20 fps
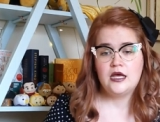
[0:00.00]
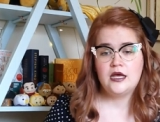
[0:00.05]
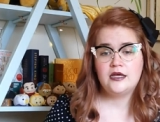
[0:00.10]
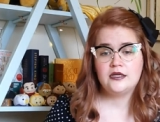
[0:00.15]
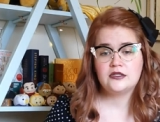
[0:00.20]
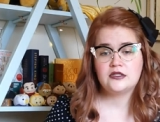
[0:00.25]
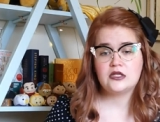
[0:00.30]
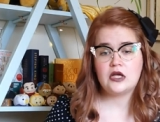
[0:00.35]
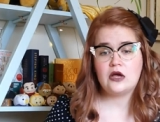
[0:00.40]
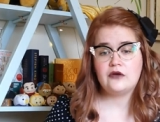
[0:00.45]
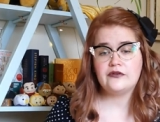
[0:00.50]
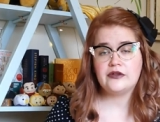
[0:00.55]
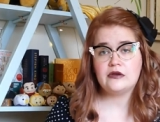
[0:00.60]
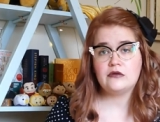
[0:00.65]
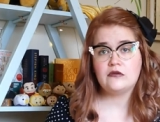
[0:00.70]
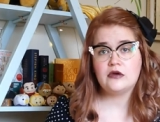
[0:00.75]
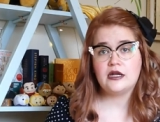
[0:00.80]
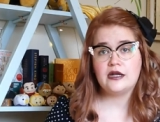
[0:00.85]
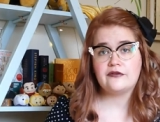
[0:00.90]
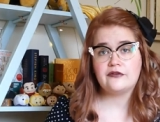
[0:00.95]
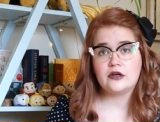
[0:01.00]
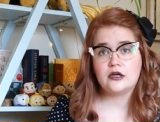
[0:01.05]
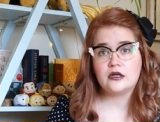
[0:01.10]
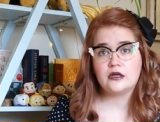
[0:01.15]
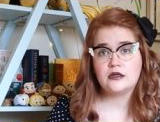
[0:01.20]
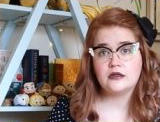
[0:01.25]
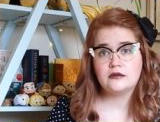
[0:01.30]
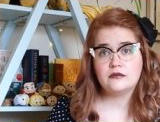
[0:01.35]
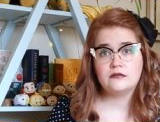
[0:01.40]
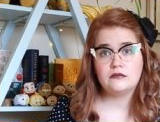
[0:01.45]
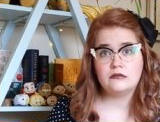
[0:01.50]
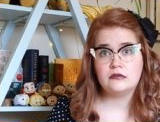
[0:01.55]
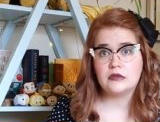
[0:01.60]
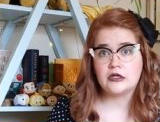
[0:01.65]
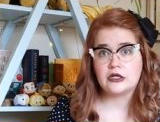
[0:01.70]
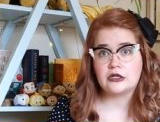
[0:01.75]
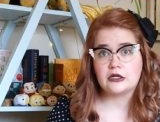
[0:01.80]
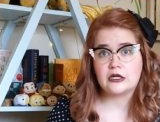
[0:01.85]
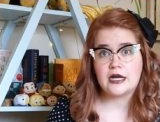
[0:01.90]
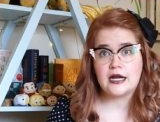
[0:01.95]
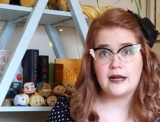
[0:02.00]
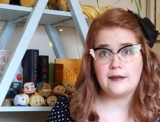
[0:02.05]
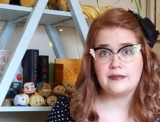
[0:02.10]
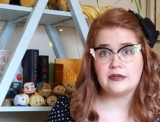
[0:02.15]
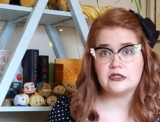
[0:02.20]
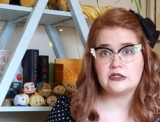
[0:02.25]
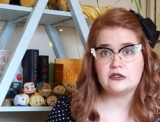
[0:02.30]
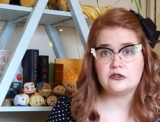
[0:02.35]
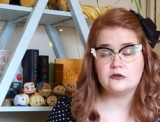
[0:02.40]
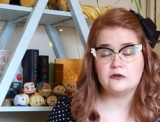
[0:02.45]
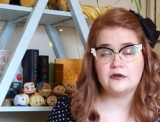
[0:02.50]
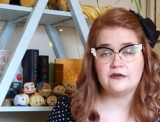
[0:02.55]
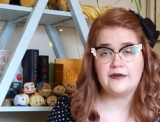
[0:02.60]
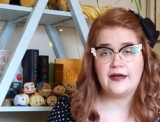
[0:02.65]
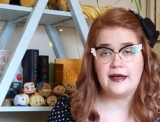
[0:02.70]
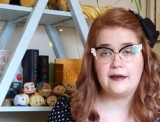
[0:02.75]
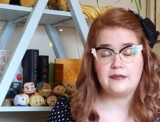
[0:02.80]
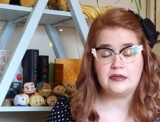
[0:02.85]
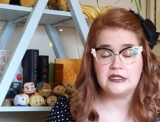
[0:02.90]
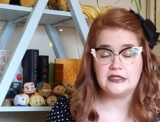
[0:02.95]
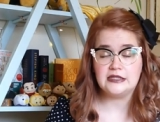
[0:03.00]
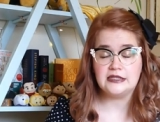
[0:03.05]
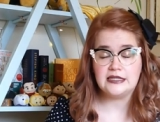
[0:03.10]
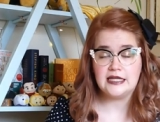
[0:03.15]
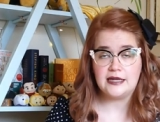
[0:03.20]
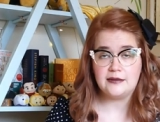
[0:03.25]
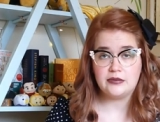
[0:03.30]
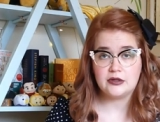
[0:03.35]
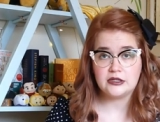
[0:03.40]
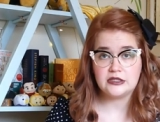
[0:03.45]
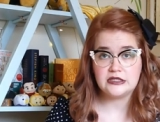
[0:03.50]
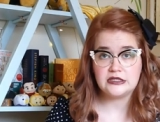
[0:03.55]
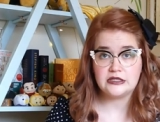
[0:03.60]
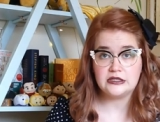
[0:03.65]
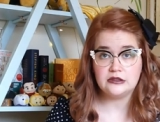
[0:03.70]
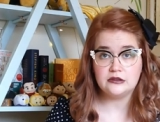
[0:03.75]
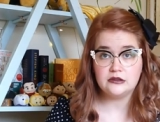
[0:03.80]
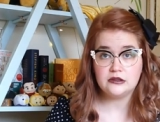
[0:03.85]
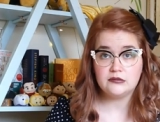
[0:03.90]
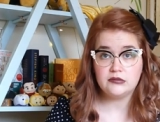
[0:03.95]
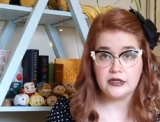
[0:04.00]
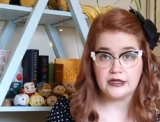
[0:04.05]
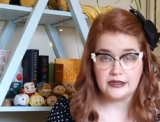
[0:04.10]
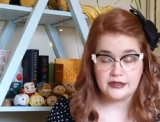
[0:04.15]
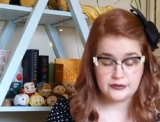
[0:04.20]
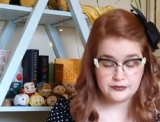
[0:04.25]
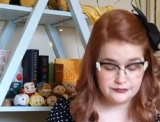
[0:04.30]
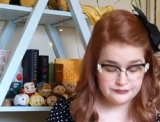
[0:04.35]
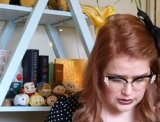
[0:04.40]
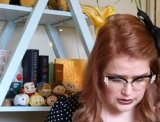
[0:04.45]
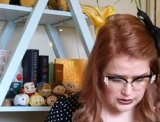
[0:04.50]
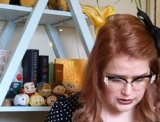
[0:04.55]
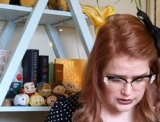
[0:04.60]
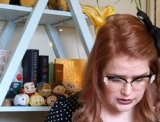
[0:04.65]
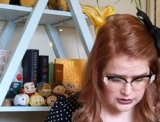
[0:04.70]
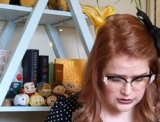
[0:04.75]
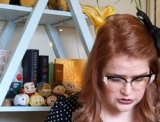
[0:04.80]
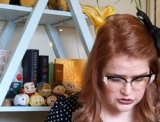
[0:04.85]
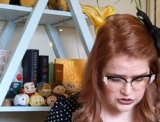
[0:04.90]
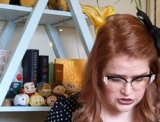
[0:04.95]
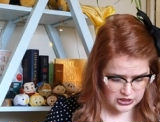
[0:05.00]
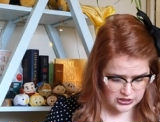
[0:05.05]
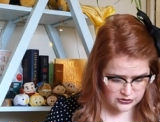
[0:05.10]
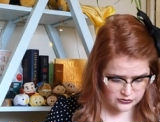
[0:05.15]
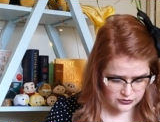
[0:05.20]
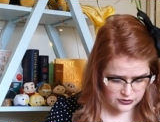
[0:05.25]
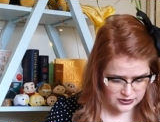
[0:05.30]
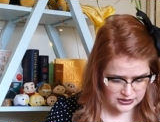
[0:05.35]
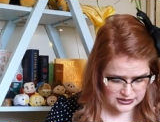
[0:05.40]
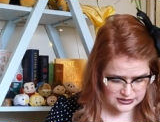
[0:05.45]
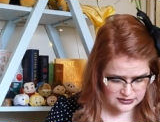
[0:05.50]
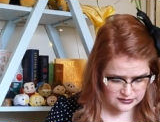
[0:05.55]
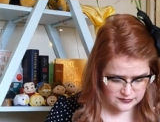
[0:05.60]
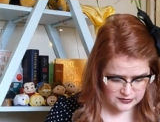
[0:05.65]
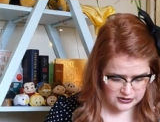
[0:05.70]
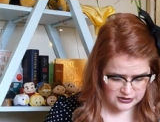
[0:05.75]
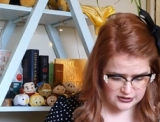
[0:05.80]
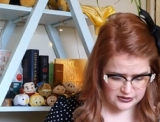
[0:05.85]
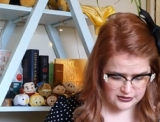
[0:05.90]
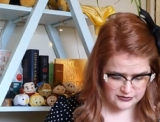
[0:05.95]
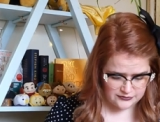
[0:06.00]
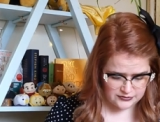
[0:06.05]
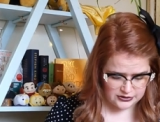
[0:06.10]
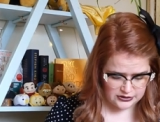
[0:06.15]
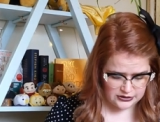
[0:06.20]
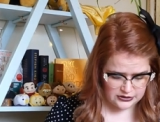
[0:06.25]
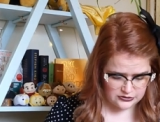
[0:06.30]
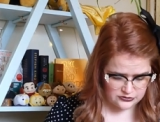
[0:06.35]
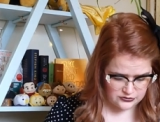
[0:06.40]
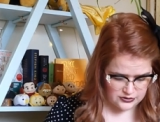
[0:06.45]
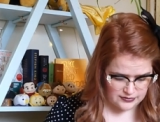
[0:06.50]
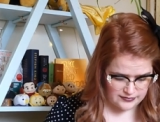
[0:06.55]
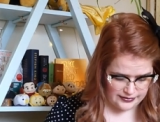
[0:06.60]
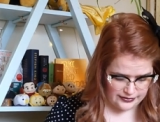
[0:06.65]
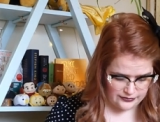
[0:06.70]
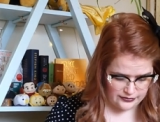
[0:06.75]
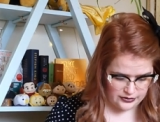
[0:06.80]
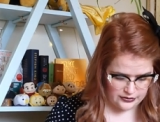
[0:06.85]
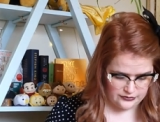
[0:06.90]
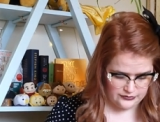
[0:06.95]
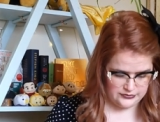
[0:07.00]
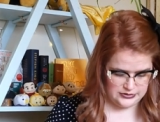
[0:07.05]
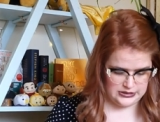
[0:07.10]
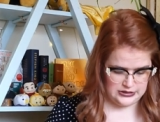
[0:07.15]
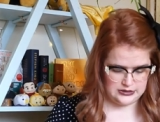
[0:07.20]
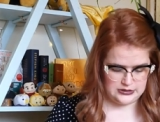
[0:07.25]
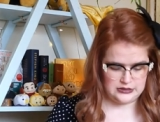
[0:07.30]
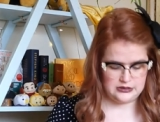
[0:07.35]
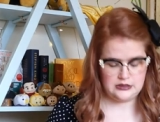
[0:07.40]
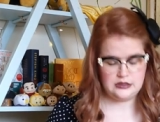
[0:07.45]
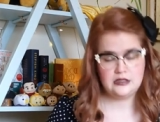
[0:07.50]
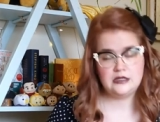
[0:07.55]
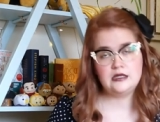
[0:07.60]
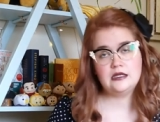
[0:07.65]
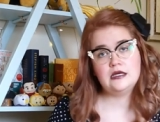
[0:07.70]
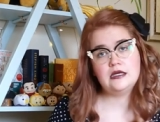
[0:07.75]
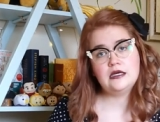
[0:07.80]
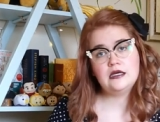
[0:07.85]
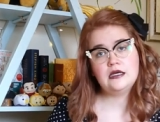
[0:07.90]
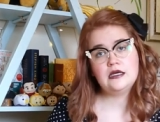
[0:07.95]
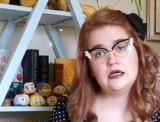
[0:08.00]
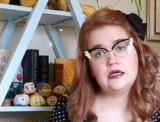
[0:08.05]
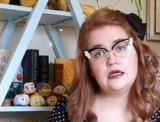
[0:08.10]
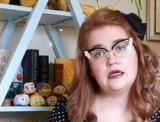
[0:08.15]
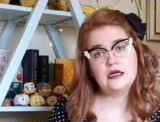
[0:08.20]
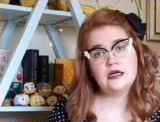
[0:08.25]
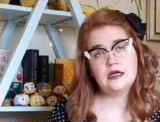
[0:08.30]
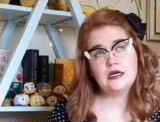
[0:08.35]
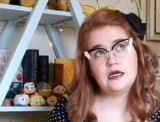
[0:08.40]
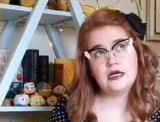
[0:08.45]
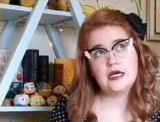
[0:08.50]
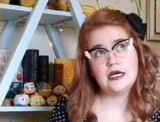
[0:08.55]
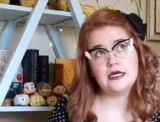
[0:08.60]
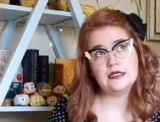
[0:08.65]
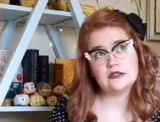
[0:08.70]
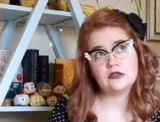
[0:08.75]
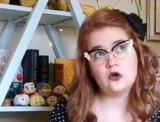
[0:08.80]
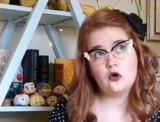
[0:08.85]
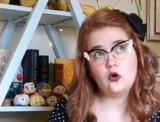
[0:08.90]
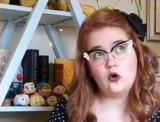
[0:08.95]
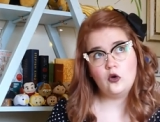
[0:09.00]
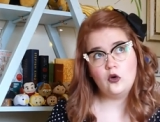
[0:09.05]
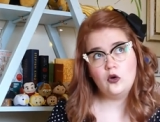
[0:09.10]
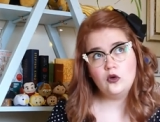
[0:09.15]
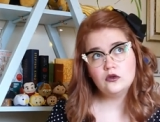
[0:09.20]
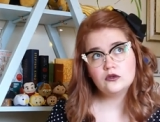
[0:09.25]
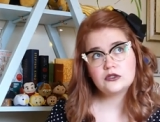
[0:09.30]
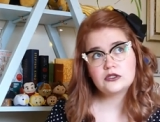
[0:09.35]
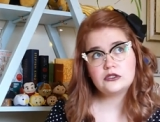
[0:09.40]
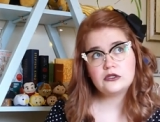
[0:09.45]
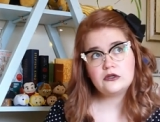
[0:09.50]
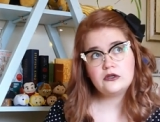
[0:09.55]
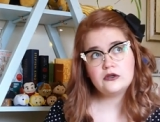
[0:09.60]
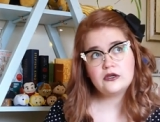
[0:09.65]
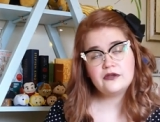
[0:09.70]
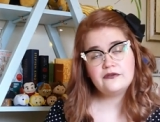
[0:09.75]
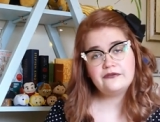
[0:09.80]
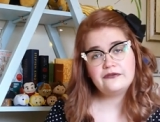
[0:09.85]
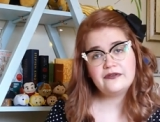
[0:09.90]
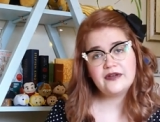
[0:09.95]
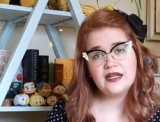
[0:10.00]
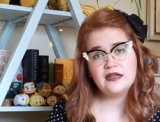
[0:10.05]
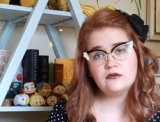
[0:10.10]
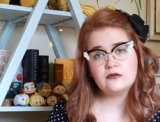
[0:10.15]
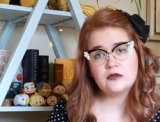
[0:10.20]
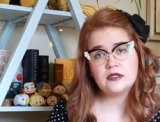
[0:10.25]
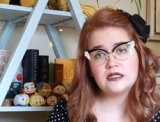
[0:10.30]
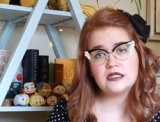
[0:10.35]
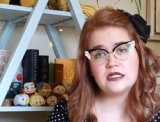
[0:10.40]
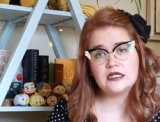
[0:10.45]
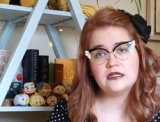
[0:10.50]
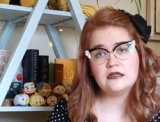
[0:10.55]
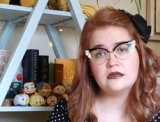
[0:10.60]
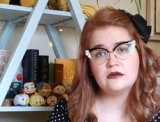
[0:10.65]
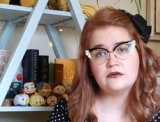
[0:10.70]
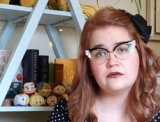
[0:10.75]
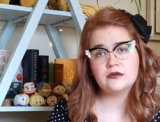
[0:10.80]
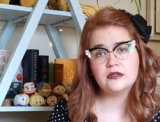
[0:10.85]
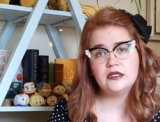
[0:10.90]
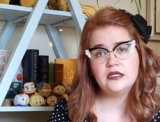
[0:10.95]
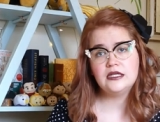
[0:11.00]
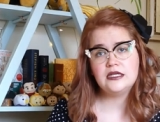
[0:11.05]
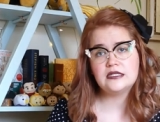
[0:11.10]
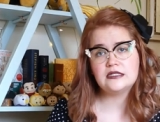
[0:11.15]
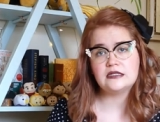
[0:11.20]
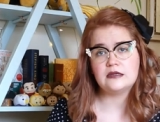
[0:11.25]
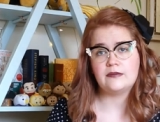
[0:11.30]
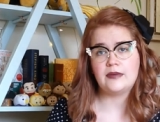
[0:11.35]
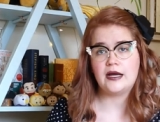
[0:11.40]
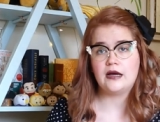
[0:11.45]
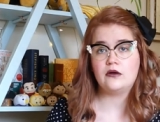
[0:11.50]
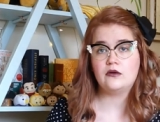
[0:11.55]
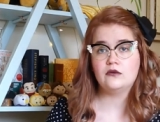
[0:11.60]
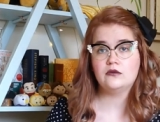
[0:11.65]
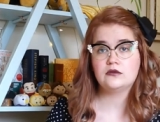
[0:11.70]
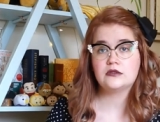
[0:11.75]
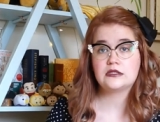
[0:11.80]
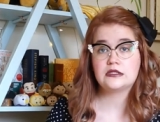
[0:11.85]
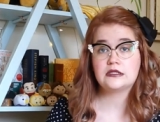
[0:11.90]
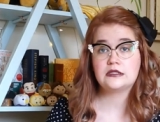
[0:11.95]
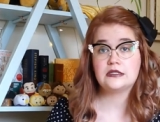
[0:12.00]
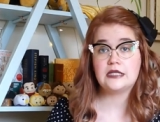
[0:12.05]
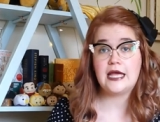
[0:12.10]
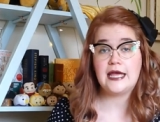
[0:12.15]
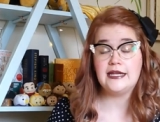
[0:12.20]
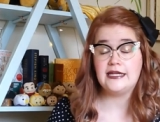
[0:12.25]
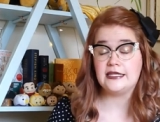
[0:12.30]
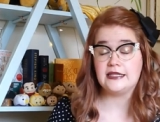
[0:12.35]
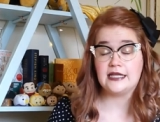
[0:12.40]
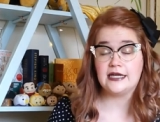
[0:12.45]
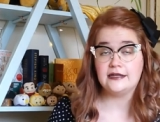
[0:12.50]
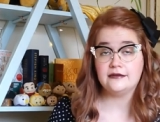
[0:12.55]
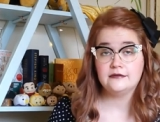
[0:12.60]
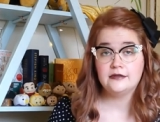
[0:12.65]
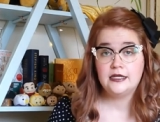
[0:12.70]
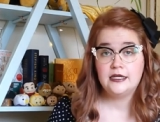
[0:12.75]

solving whatever murder happens to have happened in that particular book. In general, that's something that I really enjoy about cozies as a whole. So you can find one that really is about anything